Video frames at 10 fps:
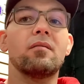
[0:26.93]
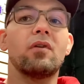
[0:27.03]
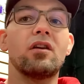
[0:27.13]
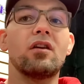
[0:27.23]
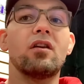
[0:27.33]
but
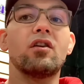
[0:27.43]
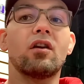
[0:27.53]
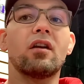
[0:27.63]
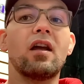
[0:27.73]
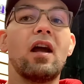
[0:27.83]
you're
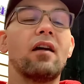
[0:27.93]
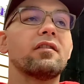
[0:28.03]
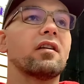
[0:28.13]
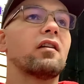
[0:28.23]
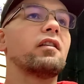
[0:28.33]
going to have
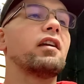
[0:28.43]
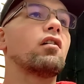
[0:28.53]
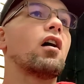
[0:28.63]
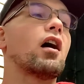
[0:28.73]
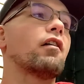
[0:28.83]
to clean
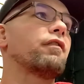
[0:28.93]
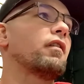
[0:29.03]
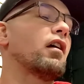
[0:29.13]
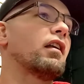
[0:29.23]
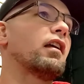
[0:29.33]
off
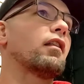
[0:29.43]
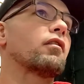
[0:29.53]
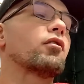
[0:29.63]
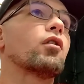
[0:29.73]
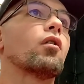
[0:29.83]
and get
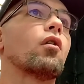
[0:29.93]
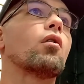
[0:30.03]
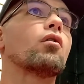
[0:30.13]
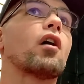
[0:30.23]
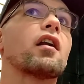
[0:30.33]
through a
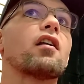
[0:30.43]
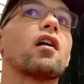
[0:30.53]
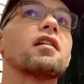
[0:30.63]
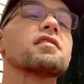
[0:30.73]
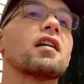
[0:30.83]
whole lot of
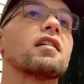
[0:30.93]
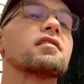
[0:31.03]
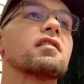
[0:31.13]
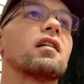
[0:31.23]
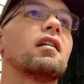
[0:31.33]

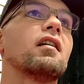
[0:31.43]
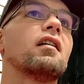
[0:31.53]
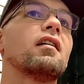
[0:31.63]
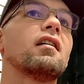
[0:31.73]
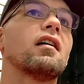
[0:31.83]
nonsense
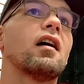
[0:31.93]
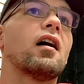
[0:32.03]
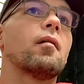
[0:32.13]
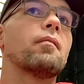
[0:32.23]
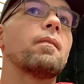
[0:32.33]

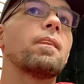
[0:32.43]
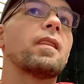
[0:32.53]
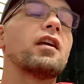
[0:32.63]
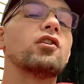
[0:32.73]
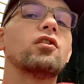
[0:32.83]
um,
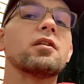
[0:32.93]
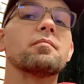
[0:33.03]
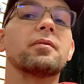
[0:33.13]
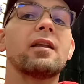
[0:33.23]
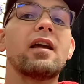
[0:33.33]
that you didn't
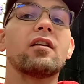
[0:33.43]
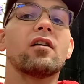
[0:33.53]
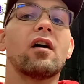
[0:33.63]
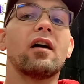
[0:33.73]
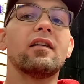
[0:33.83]
plan
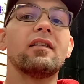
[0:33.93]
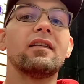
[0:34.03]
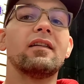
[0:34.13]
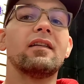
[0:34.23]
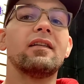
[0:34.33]
on
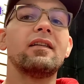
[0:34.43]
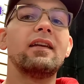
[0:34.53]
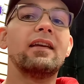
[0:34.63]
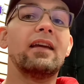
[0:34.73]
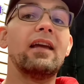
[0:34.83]

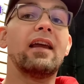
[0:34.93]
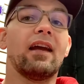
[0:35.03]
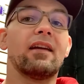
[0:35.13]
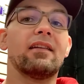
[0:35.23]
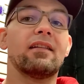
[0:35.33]

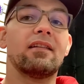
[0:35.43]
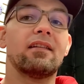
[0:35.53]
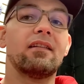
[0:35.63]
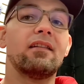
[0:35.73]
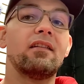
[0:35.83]
getting
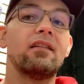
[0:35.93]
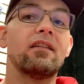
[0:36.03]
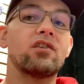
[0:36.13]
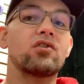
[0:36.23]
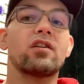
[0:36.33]

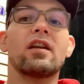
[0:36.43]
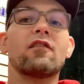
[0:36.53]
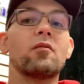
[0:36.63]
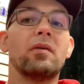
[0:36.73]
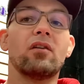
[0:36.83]
that should have
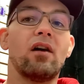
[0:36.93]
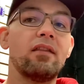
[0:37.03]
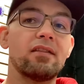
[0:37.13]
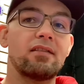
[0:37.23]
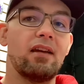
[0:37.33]
never been on
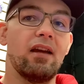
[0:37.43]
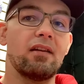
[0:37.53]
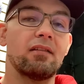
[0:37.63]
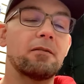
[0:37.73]
the steak.